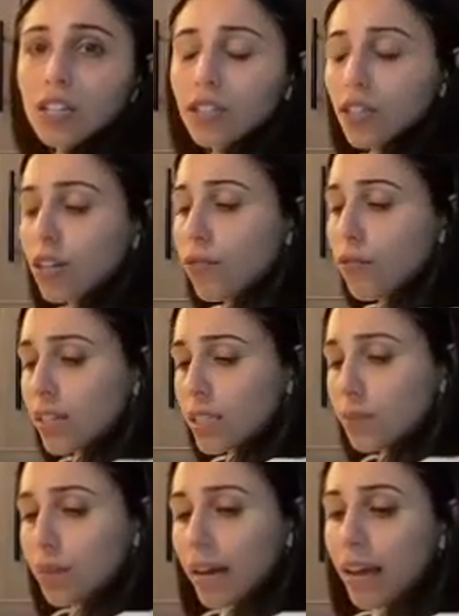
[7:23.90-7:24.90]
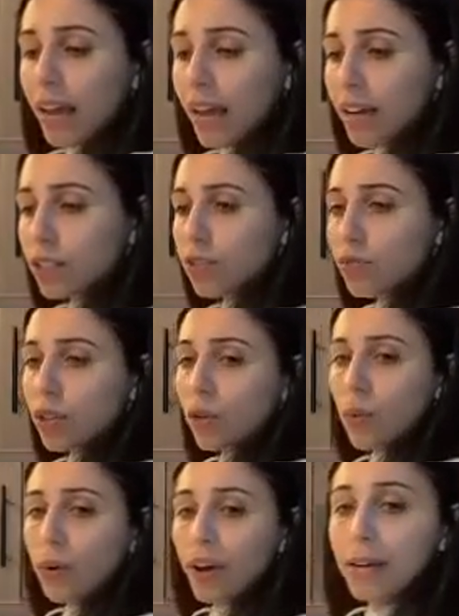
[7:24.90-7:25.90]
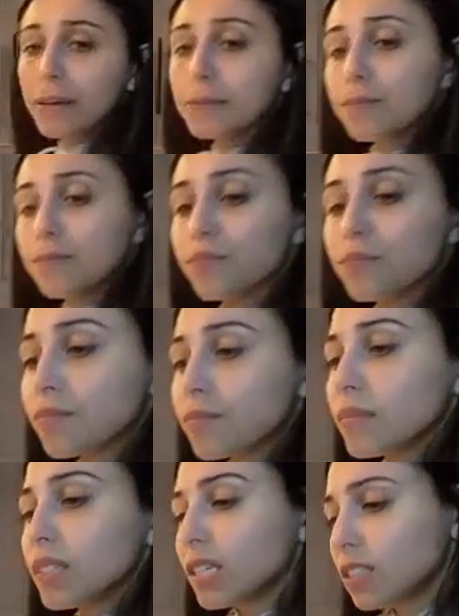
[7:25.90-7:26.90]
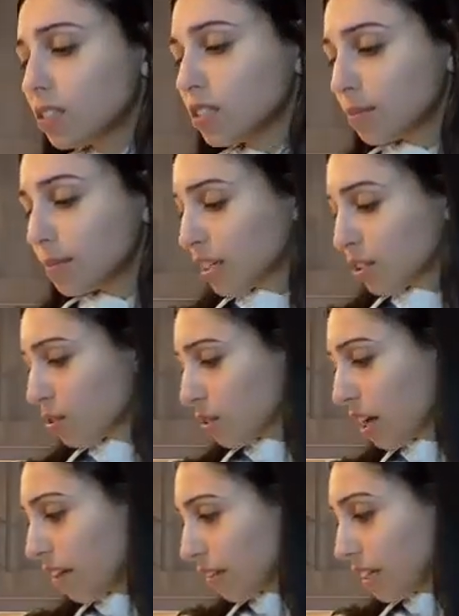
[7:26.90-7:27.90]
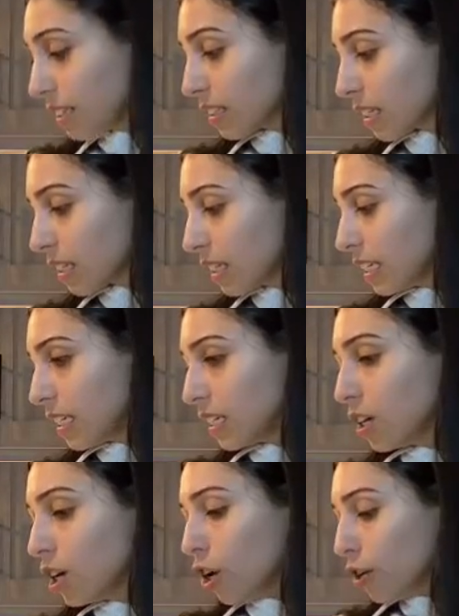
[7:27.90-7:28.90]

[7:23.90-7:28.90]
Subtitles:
Just gonna rinse my hands real quick just to make sure everything's clean.